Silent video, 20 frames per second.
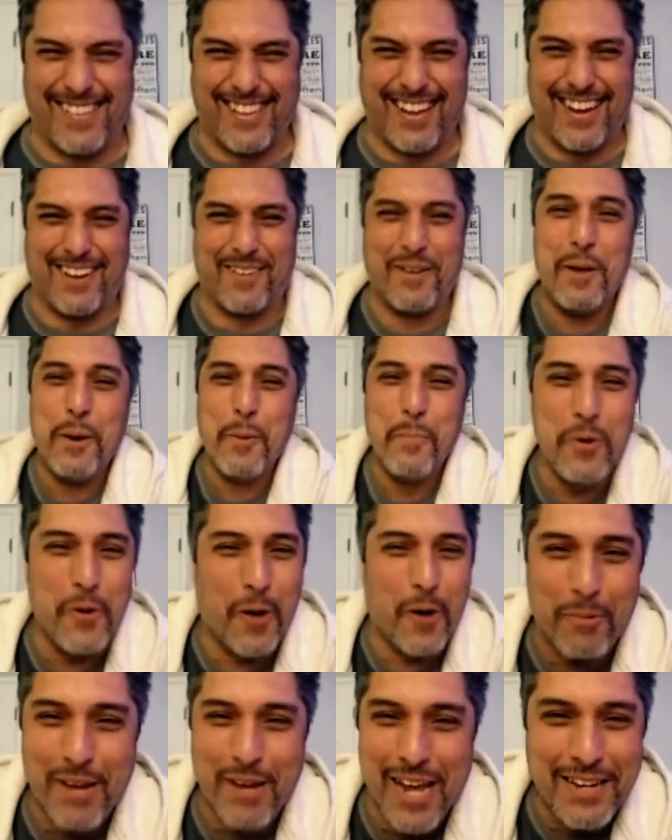like,
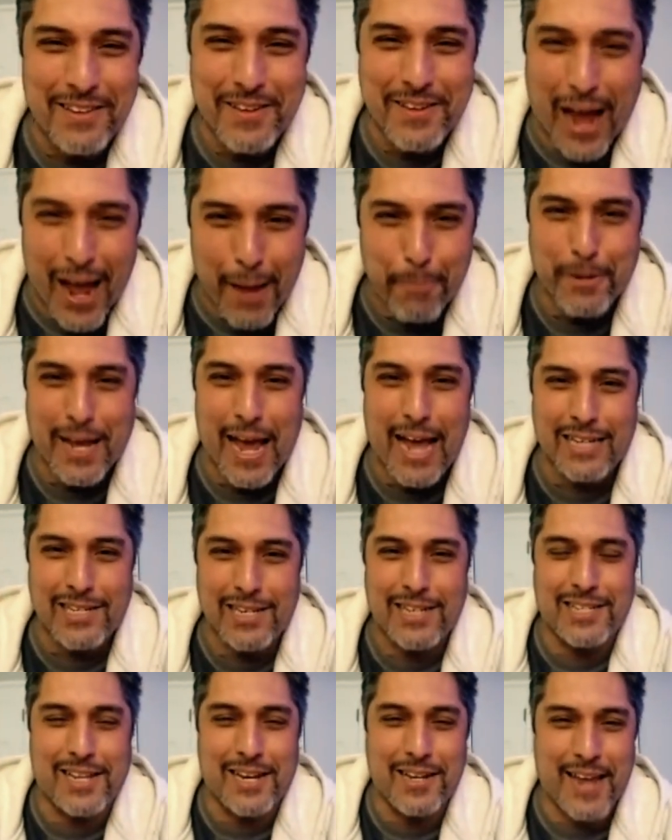bro, I'm getting typecast
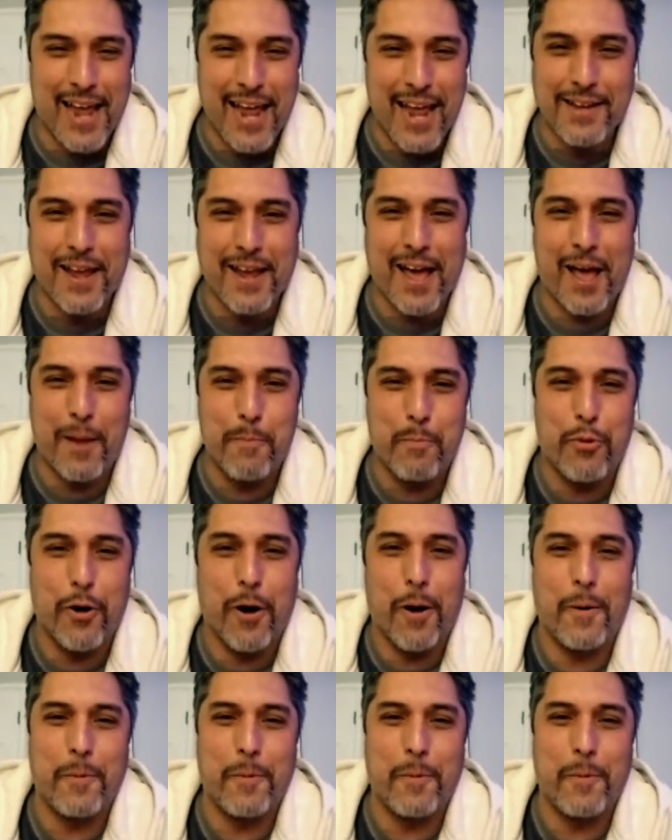as the dead guy, bro.